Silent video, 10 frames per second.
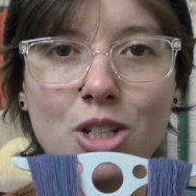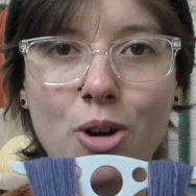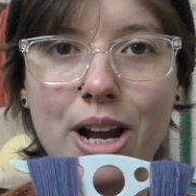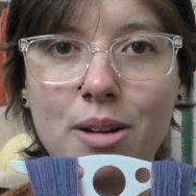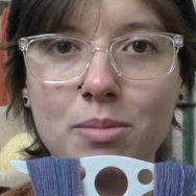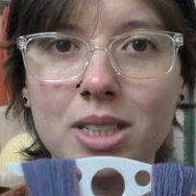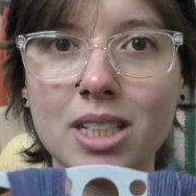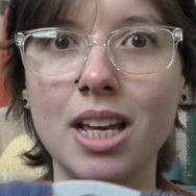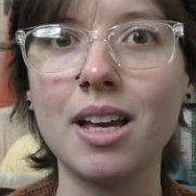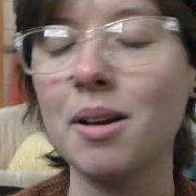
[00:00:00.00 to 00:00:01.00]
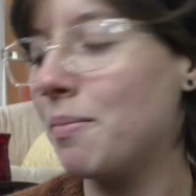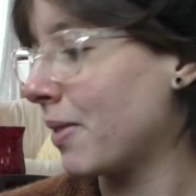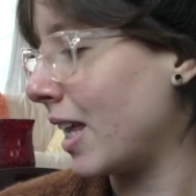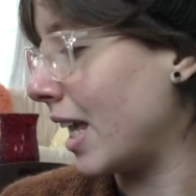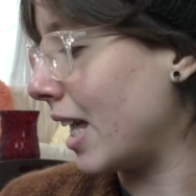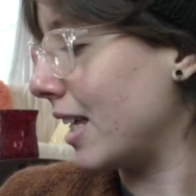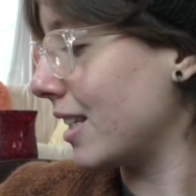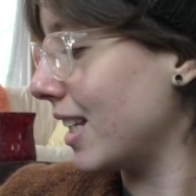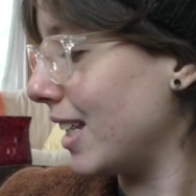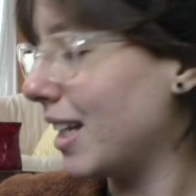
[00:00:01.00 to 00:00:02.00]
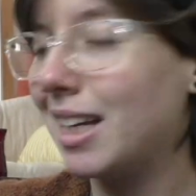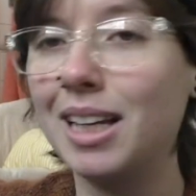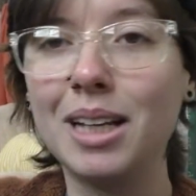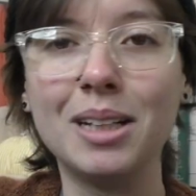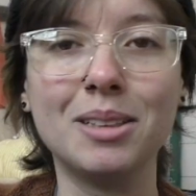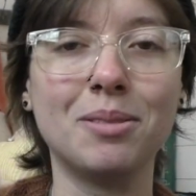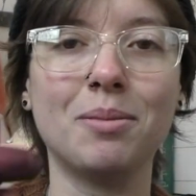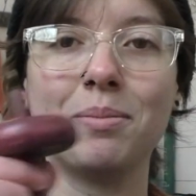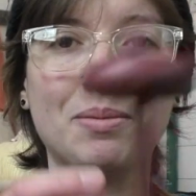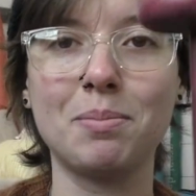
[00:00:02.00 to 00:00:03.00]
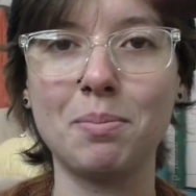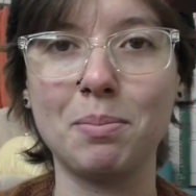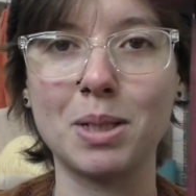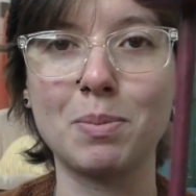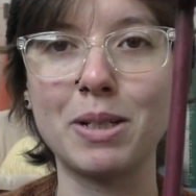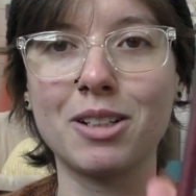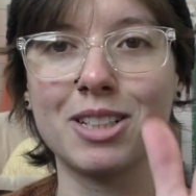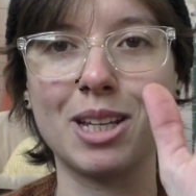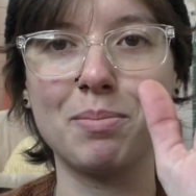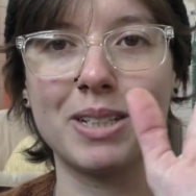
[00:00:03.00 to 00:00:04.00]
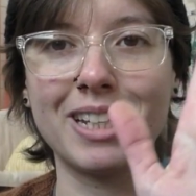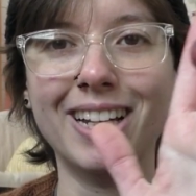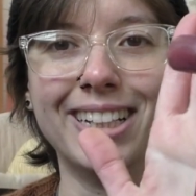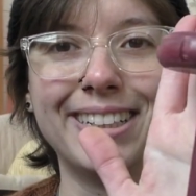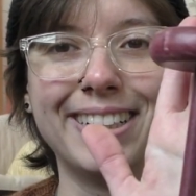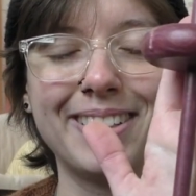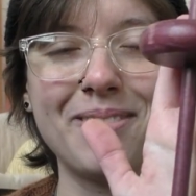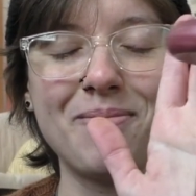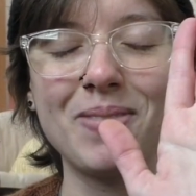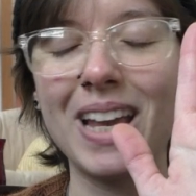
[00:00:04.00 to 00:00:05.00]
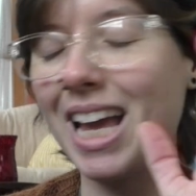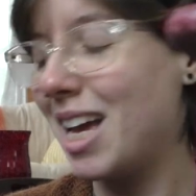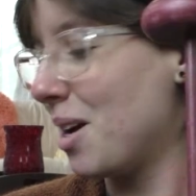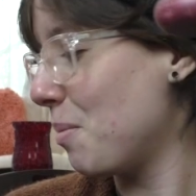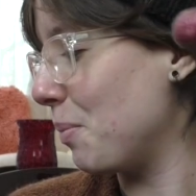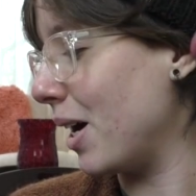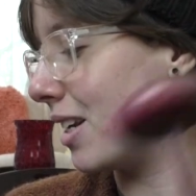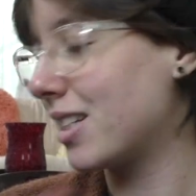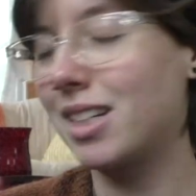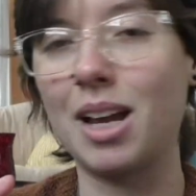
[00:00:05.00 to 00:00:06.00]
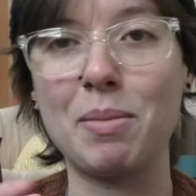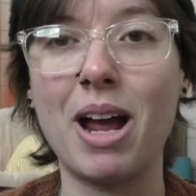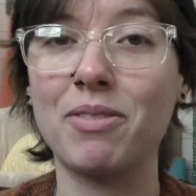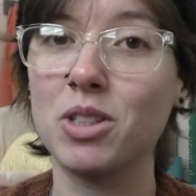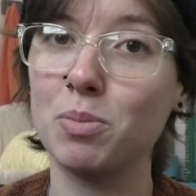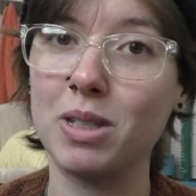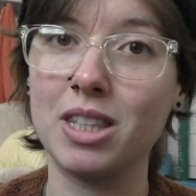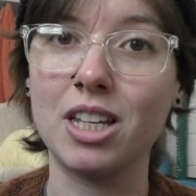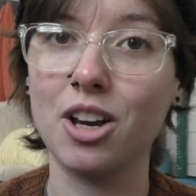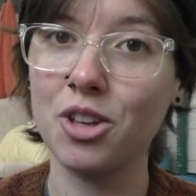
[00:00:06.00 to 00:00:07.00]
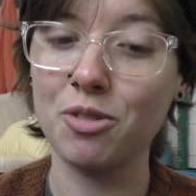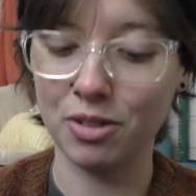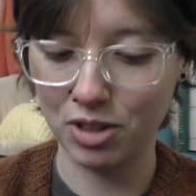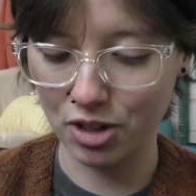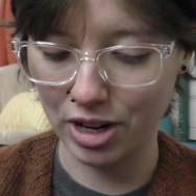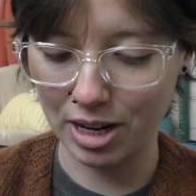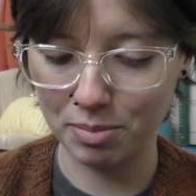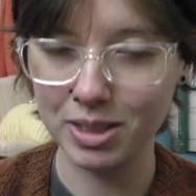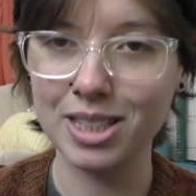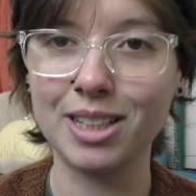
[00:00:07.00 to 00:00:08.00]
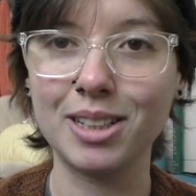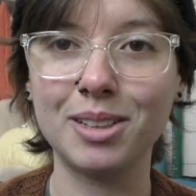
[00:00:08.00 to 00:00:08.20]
grams and my spindle is empty, but I'm gonna have to spin the other 50 grams